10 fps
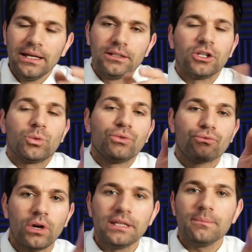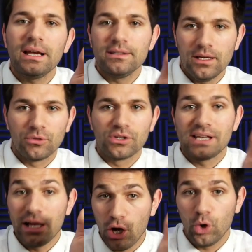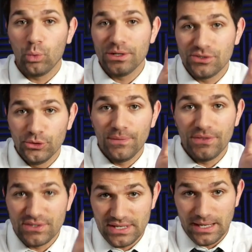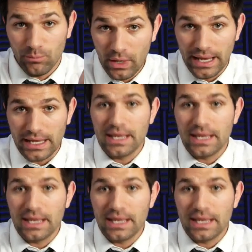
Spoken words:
Now look, when running my numbers, I always do it the same way.